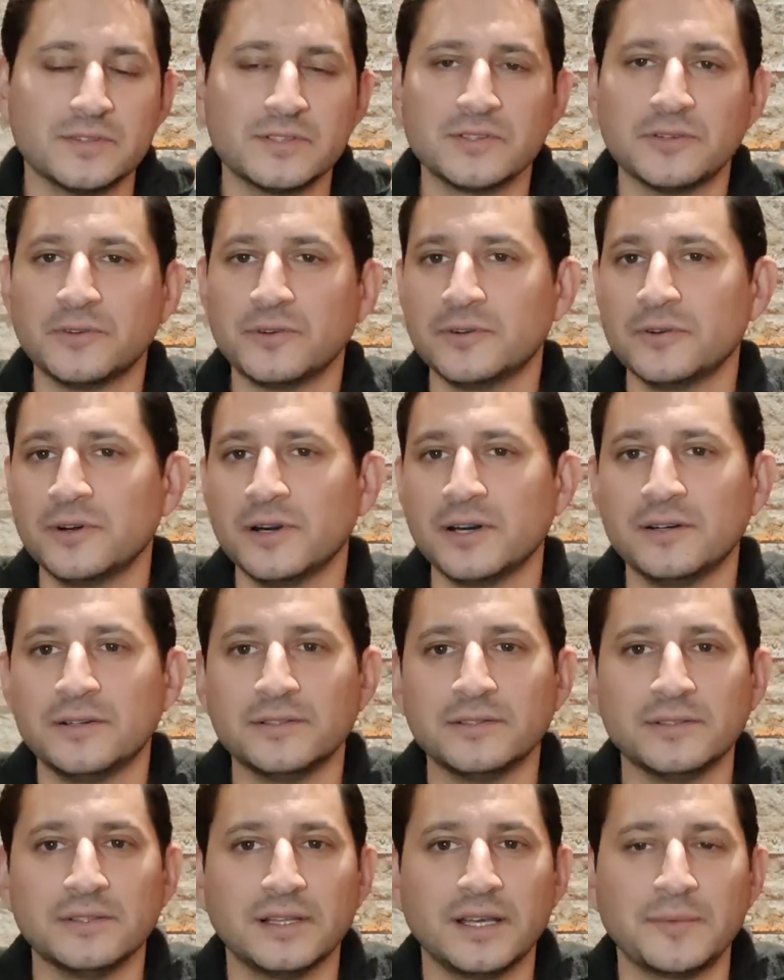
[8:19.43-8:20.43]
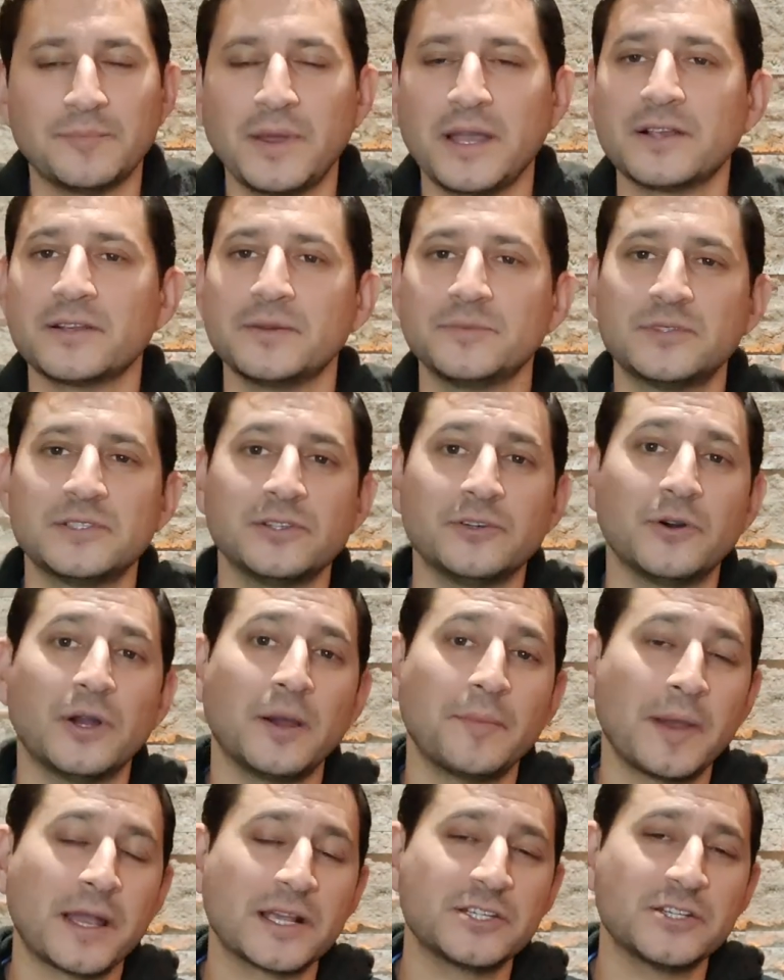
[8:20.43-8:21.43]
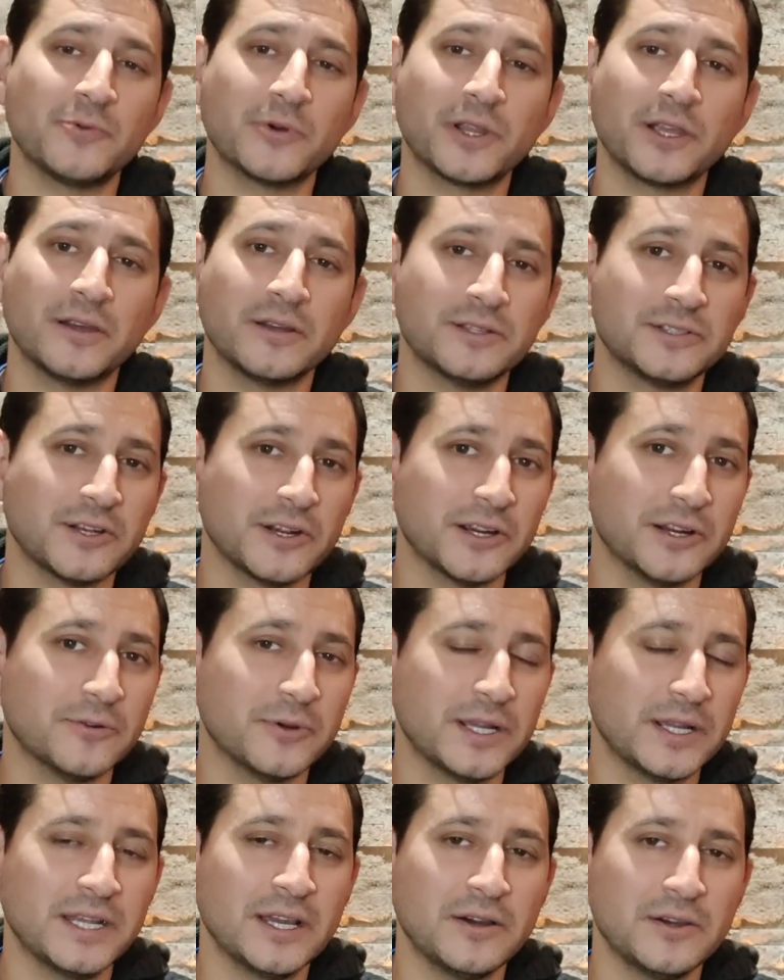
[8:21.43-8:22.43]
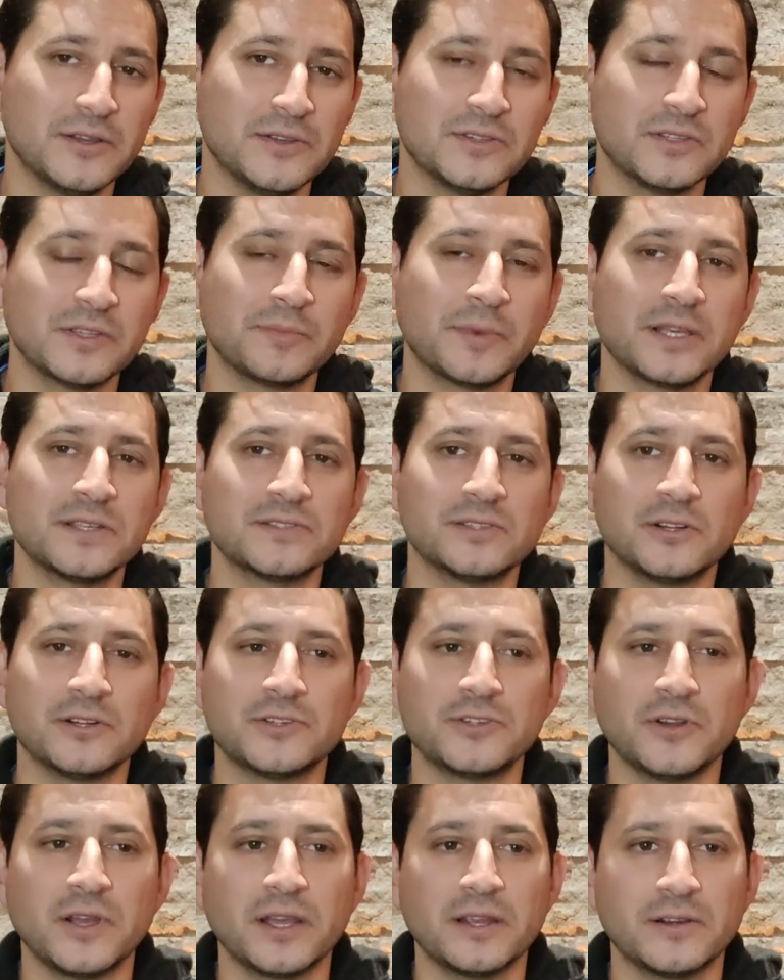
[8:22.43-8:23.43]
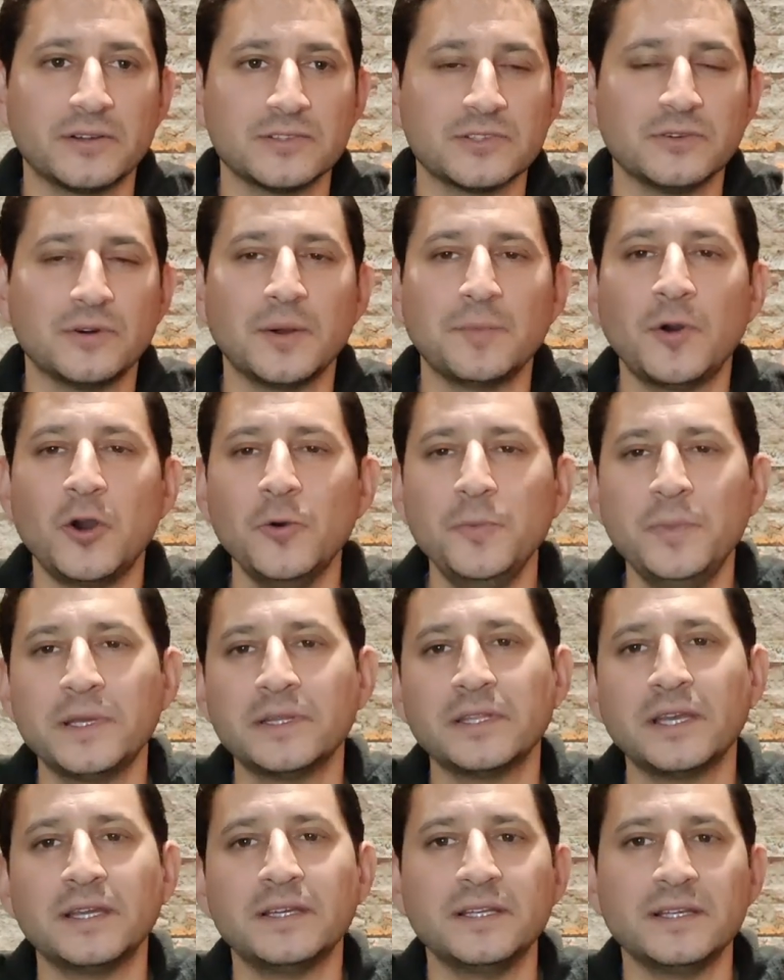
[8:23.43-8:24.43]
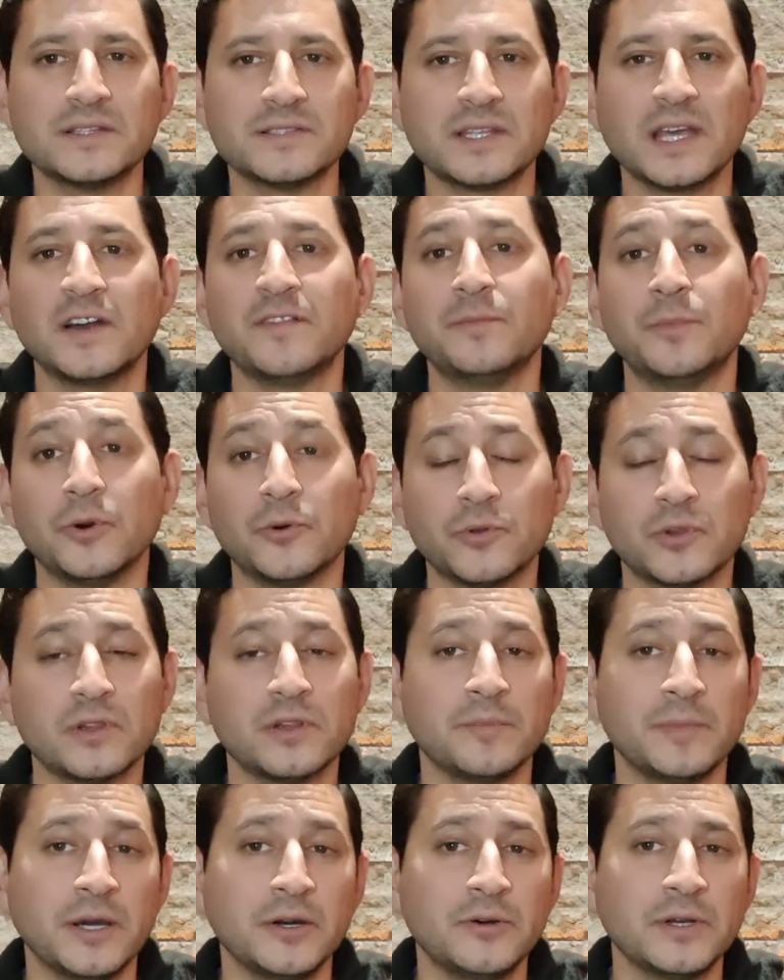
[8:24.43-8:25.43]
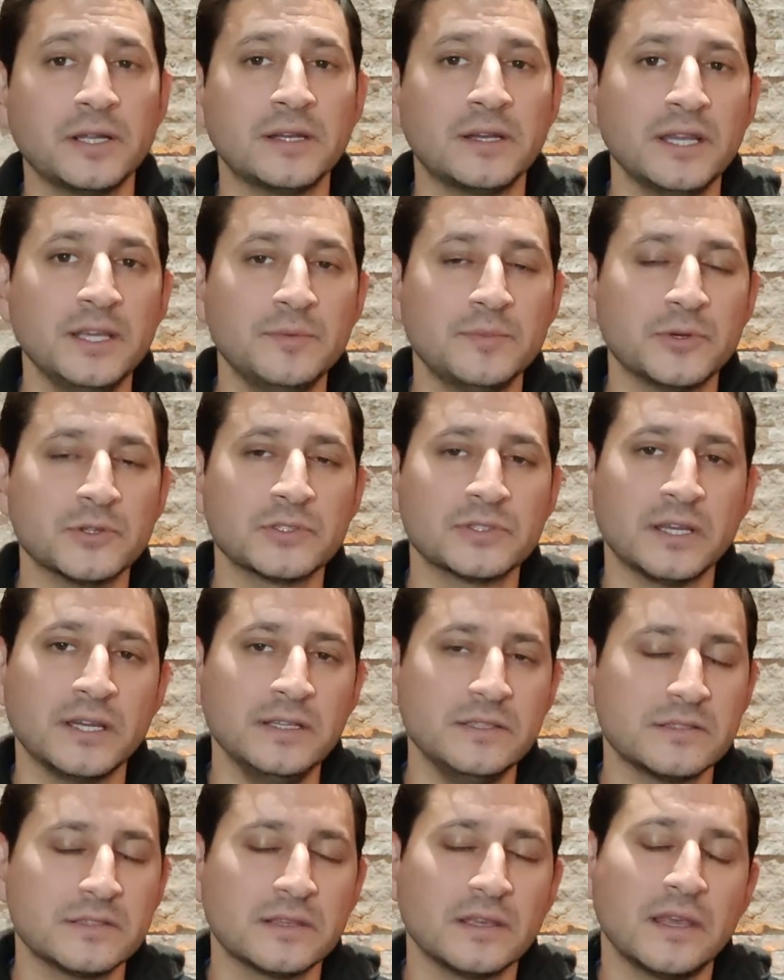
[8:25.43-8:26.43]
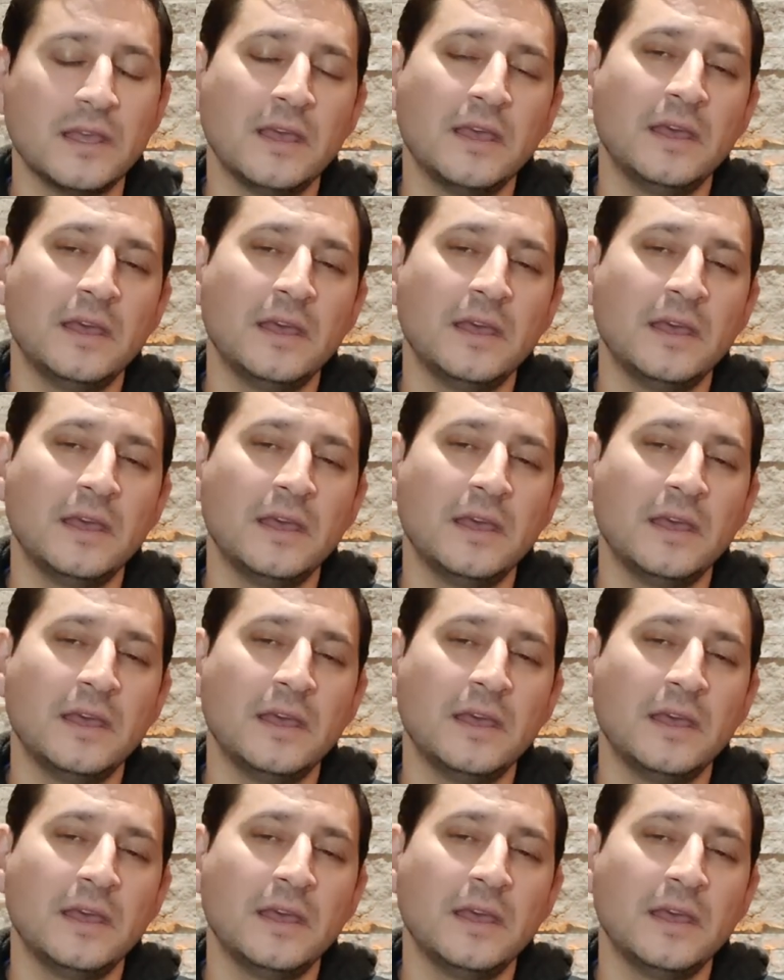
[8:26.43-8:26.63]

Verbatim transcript: So I'll, I'm, I'm still, I'm actually working on a target right now using my star tracker. So I'm hoping the idea is to have both of them out at night most nights